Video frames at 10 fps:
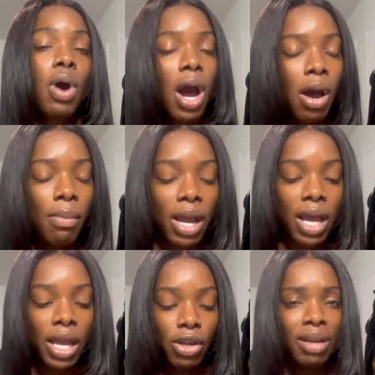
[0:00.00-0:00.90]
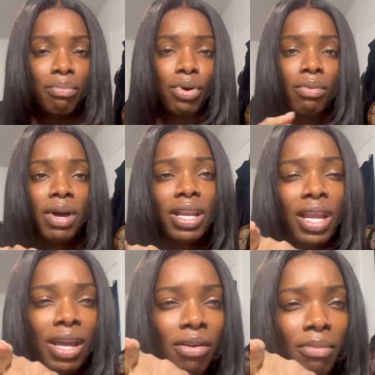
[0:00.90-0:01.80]
Oh, my God, y'all. It broke my
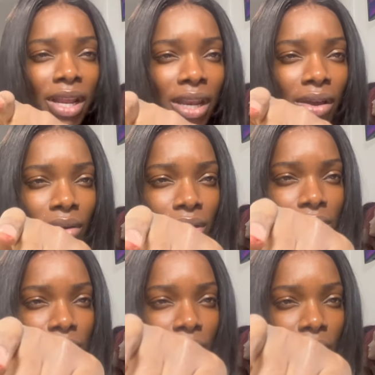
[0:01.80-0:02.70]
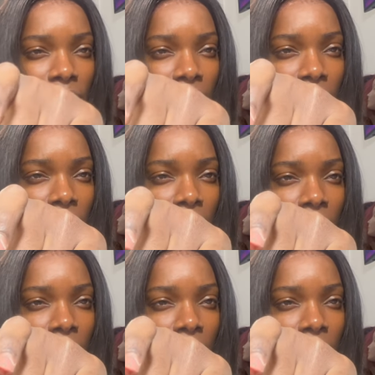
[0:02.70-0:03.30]
nail. My nail hurts so bad.